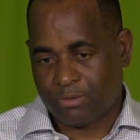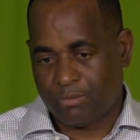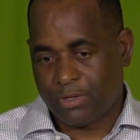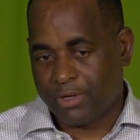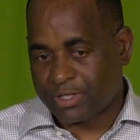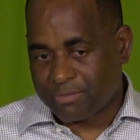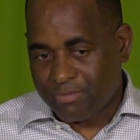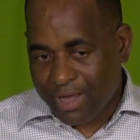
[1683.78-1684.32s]

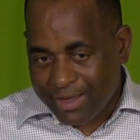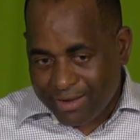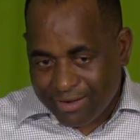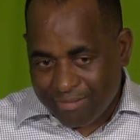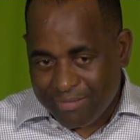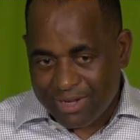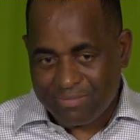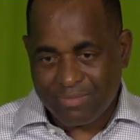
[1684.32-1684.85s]
Because my
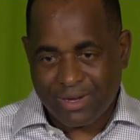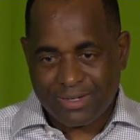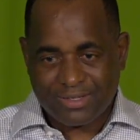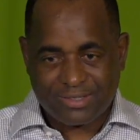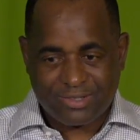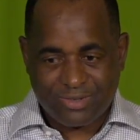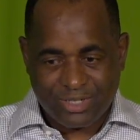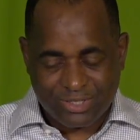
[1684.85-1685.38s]

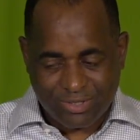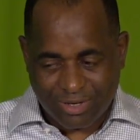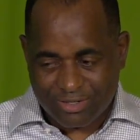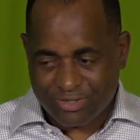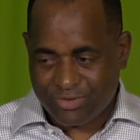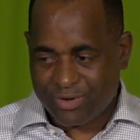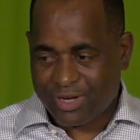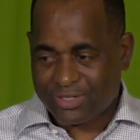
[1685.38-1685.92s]
commitment to this
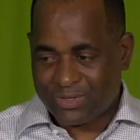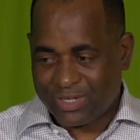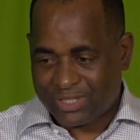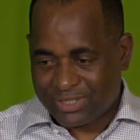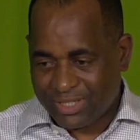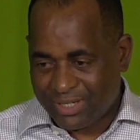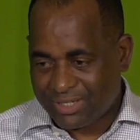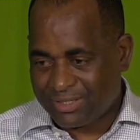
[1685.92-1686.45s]
country and to its
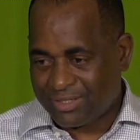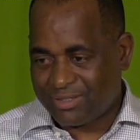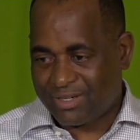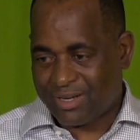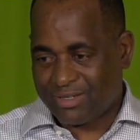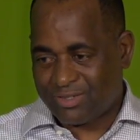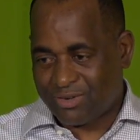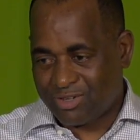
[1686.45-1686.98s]
citizens
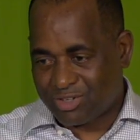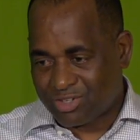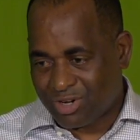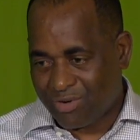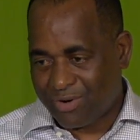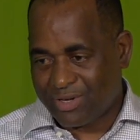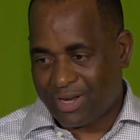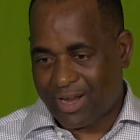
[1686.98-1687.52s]
and to
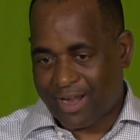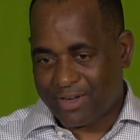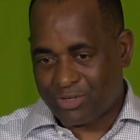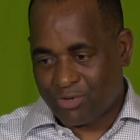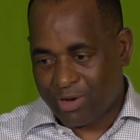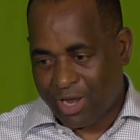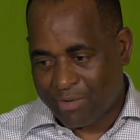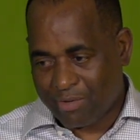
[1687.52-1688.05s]
ensuring that I
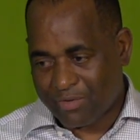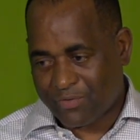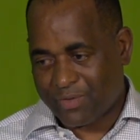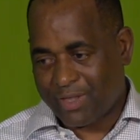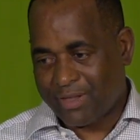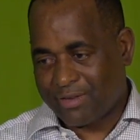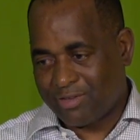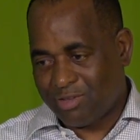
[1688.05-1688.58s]
do
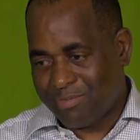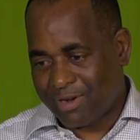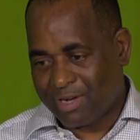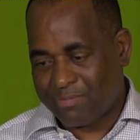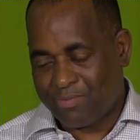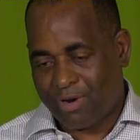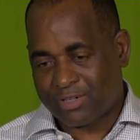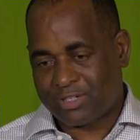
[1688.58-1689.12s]
everything
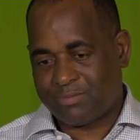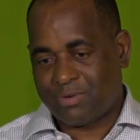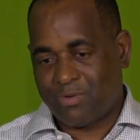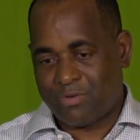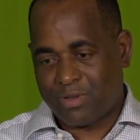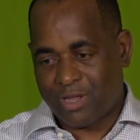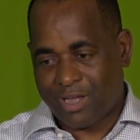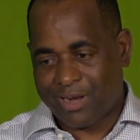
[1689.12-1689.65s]
humanly possible
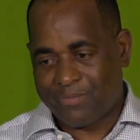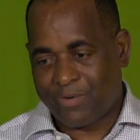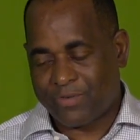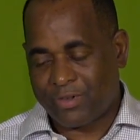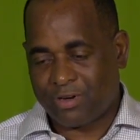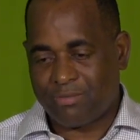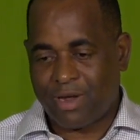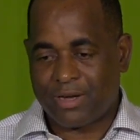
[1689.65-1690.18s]
with the help of
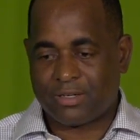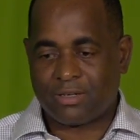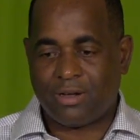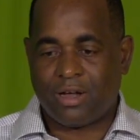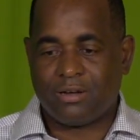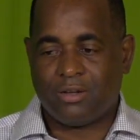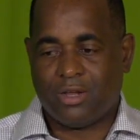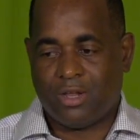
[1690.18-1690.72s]
the Almighty
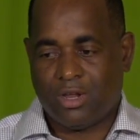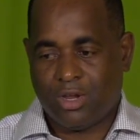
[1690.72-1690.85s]
God